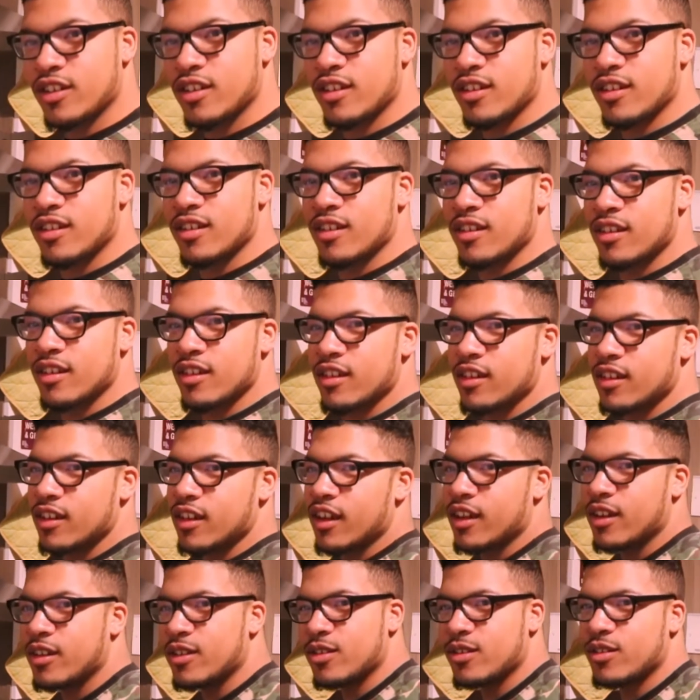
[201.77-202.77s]
Geschichte?
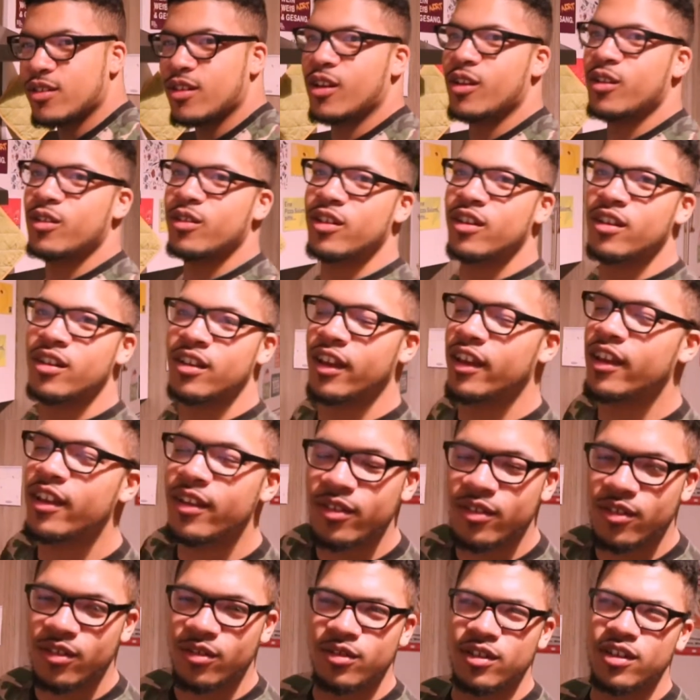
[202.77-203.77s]
Yeah, story. Like
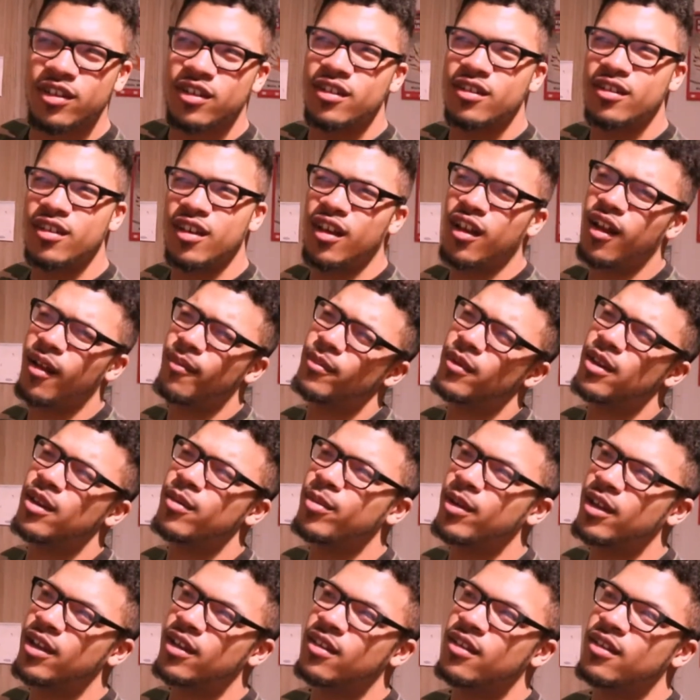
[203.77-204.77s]
history. It
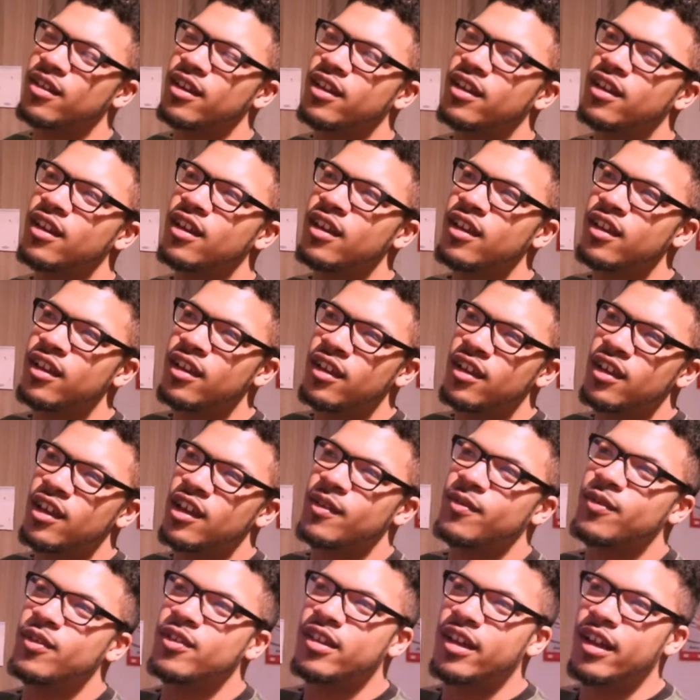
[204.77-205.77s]
depends. Like
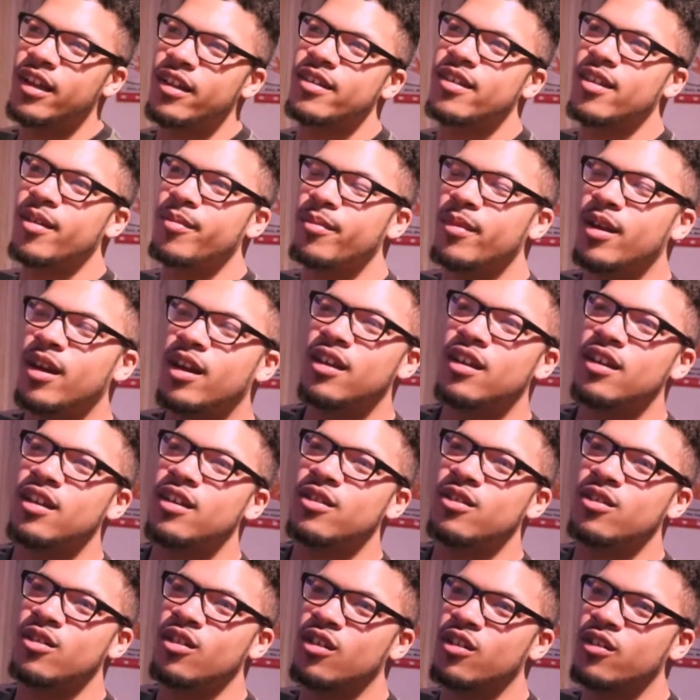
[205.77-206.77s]
if you tell somebody
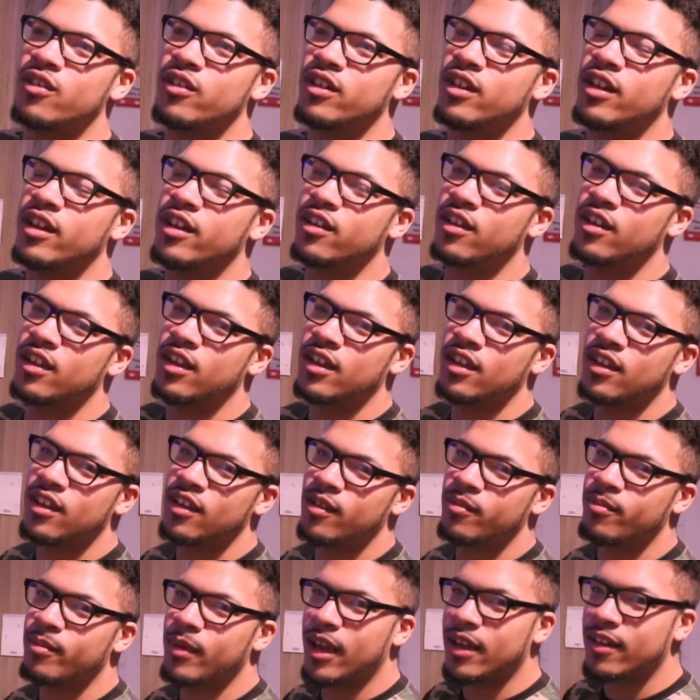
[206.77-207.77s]
a story, like a kid,
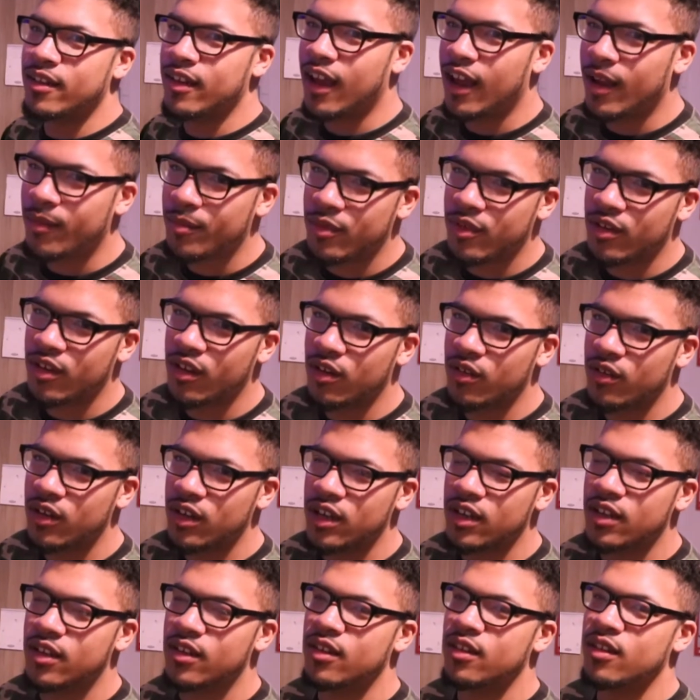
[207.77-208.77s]
a bedtime story,
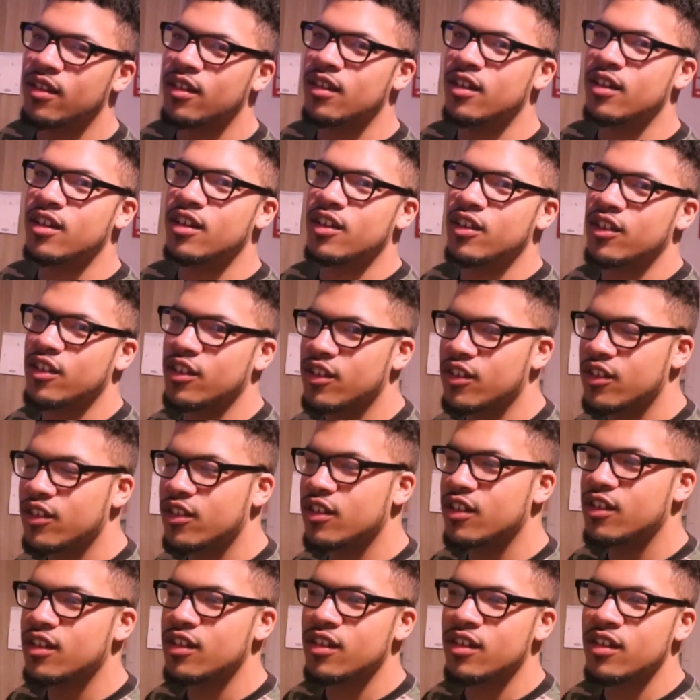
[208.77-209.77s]
it's
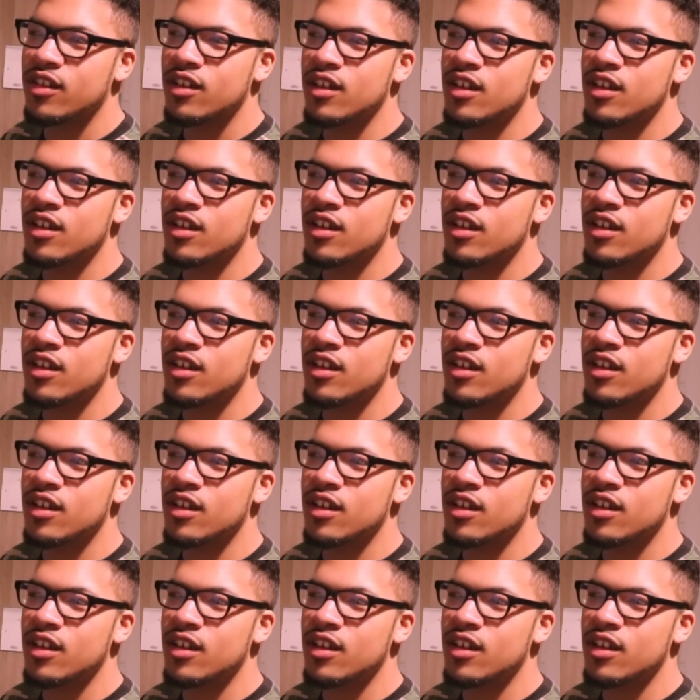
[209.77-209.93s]
Geschichte.